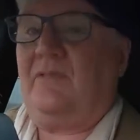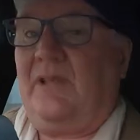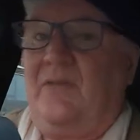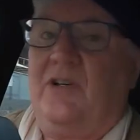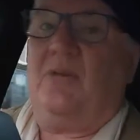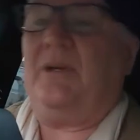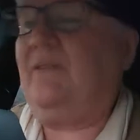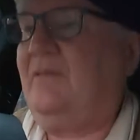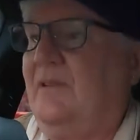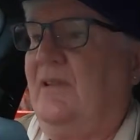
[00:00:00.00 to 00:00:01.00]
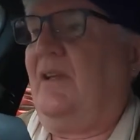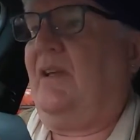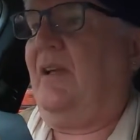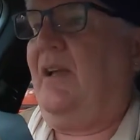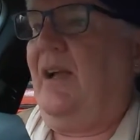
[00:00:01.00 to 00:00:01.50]
leave a comment,
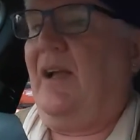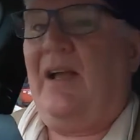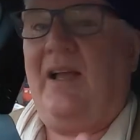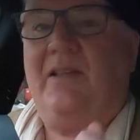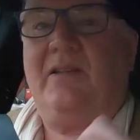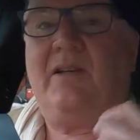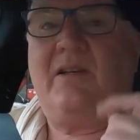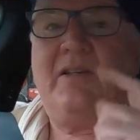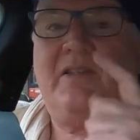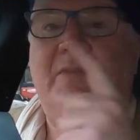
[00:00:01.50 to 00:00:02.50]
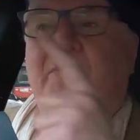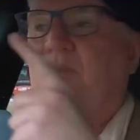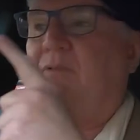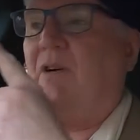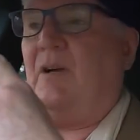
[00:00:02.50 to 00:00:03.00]
and
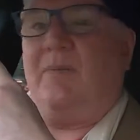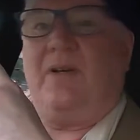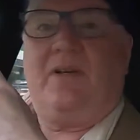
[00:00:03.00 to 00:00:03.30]
subscribe